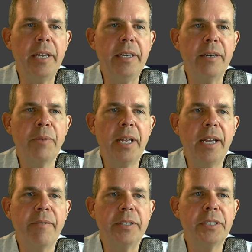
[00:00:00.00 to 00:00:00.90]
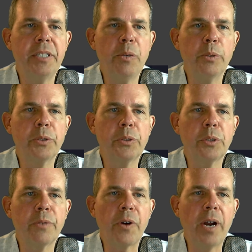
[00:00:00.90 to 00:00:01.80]
here, we have a SQL
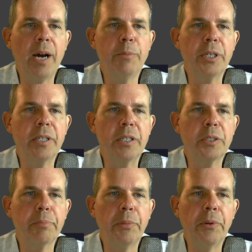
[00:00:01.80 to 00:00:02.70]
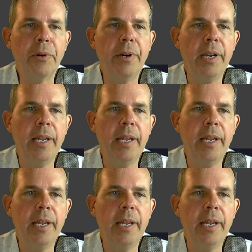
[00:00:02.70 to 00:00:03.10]
Server Object Explorer,